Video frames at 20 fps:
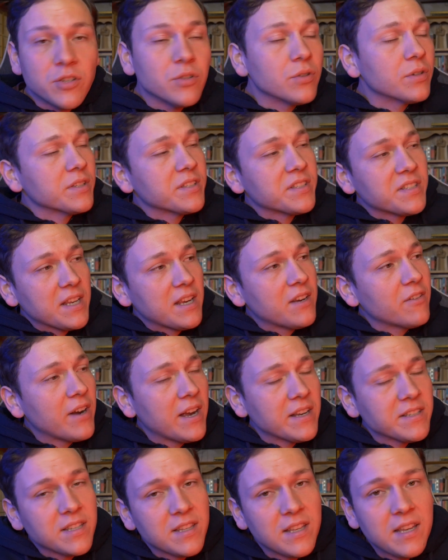sure to stick
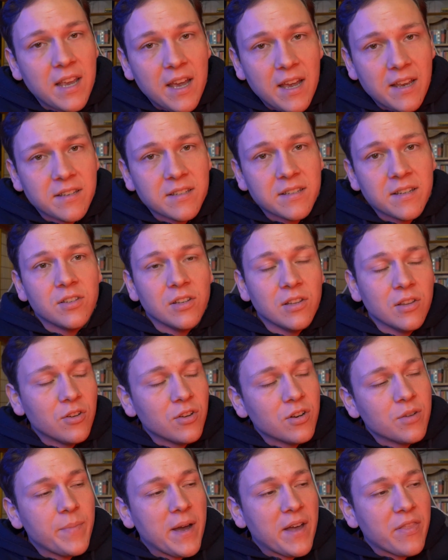around to the end to
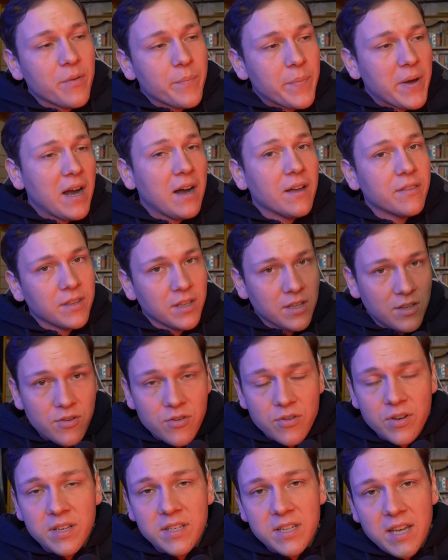learn about the path that
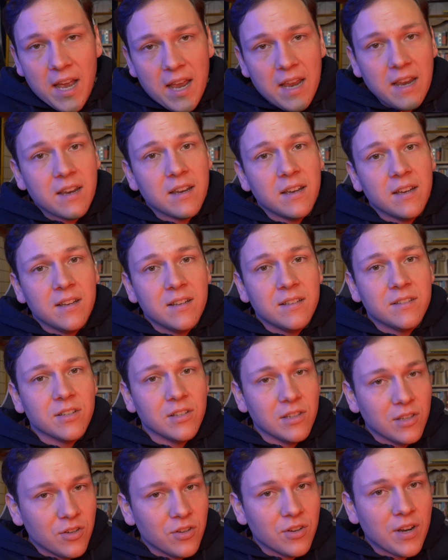you can take to
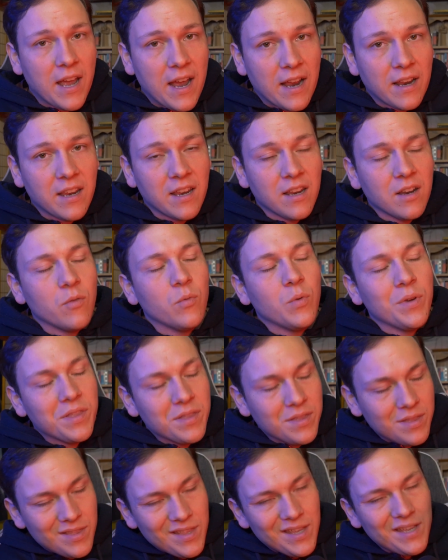learn hacking with
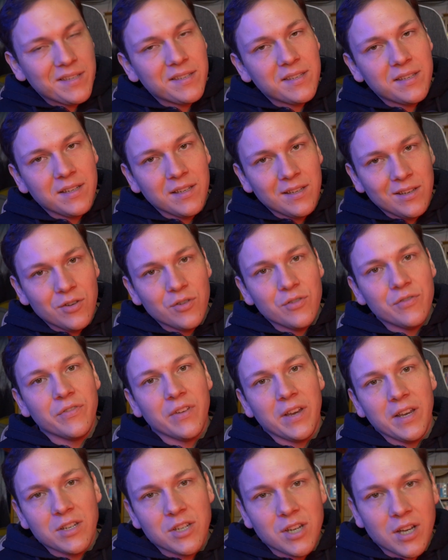this new
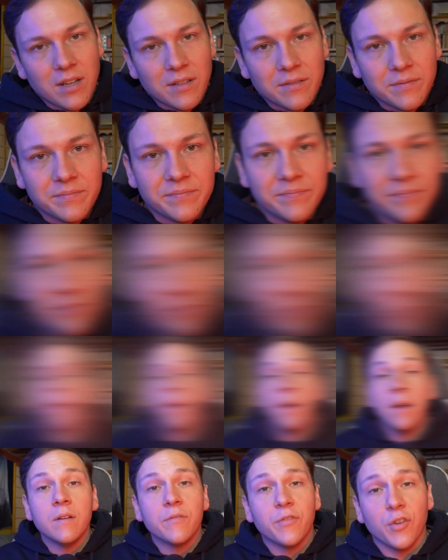feature.
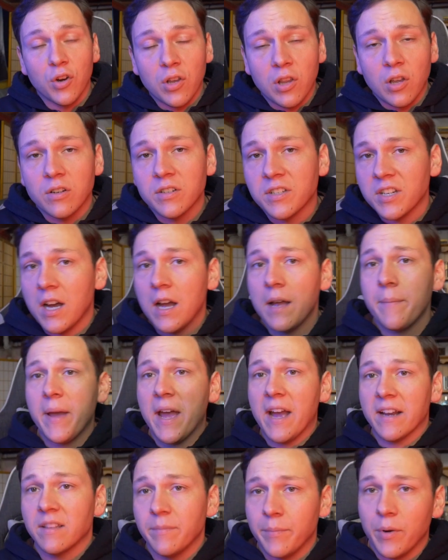For a long time,
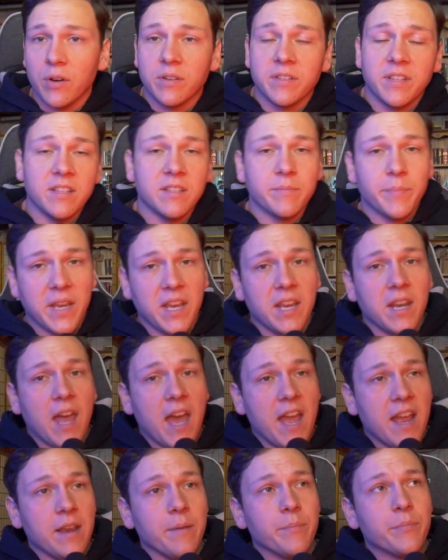Hack the Box has been
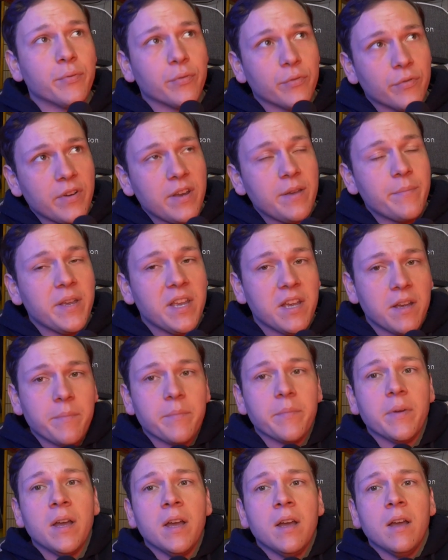a
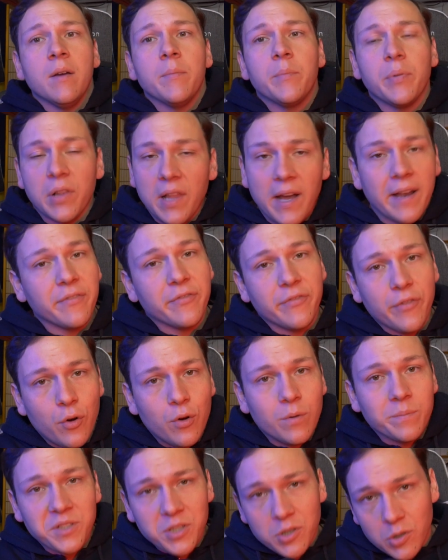premium
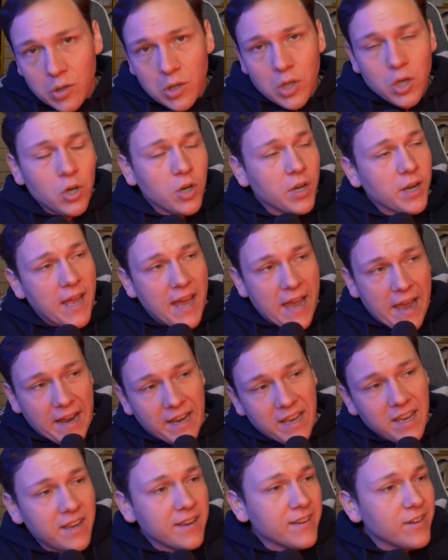platform to learn
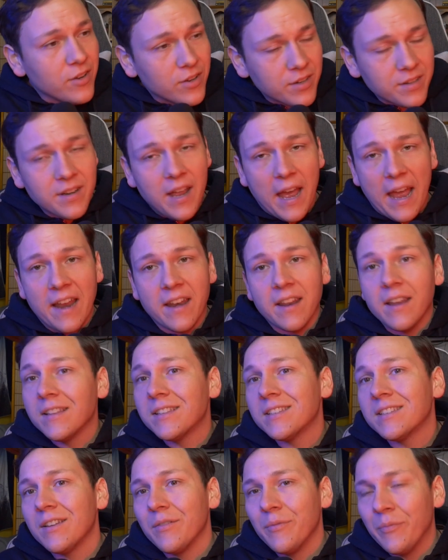hacking on, and
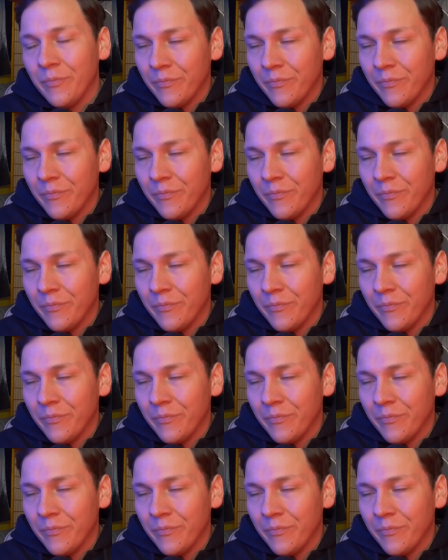it's